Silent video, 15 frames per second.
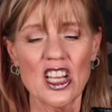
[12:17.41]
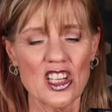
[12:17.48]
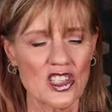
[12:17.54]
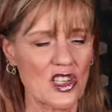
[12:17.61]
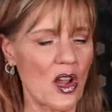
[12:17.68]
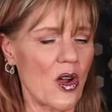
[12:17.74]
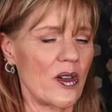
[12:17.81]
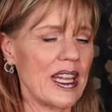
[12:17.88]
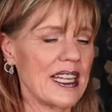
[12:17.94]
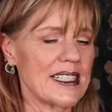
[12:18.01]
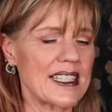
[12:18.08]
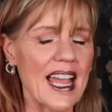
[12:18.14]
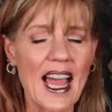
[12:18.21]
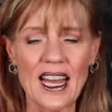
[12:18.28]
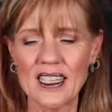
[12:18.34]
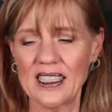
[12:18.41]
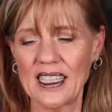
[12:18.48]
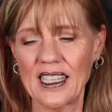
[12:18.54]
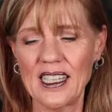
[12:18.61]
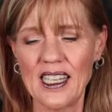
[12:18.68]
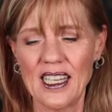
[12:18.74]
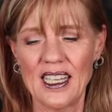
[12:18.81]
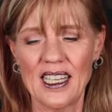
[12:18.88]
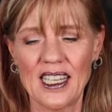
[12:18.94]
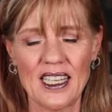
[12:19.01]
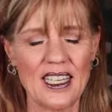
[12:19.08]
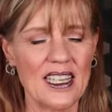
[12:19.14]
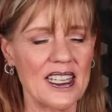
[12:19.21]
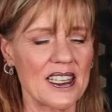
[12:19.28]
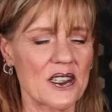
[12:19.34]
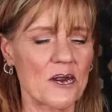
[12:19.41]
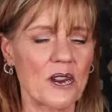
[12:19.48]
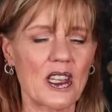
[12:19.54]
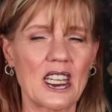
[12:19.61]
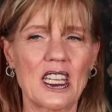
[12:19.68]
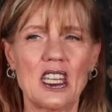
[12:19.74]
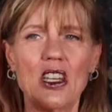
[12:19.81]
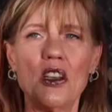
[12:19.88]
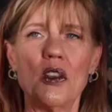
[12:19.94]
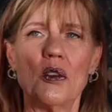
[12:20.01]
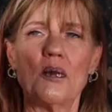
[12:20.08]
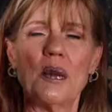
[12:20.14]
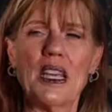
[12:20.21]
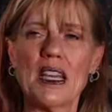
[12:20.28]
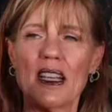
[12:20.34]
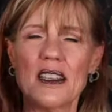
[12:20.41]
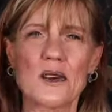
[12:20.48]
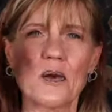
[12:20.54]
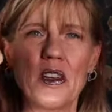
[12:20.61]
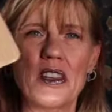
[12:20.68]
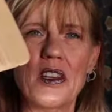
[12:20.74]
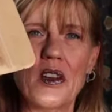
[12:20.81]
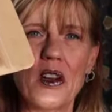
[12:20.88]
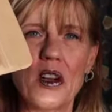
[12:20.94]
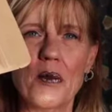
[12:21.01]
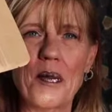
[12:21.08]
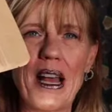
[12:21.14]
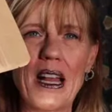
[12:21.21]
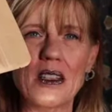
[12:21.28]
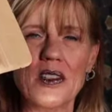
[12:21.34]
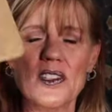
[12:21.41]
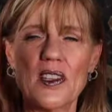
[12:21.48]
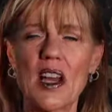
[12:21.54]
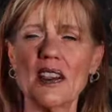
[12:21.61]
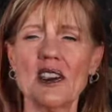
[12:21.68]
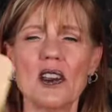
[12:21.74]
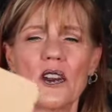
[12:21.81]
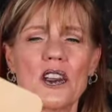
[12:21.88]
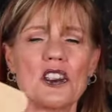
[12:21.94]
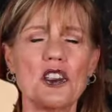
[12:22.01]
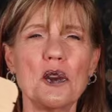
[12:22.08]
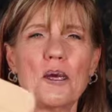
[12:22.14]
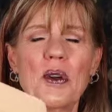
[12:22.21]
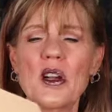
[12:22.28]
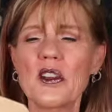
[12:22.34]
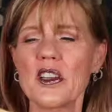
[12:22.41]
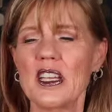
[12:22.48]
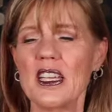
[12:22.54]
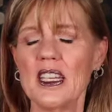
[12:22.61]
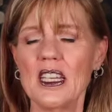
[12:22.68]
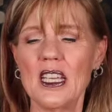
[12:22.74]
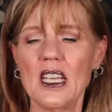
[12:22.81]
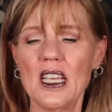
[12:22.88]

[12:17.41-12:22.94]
So exactly, it is really cute because with your Palo Santo, as you burn it,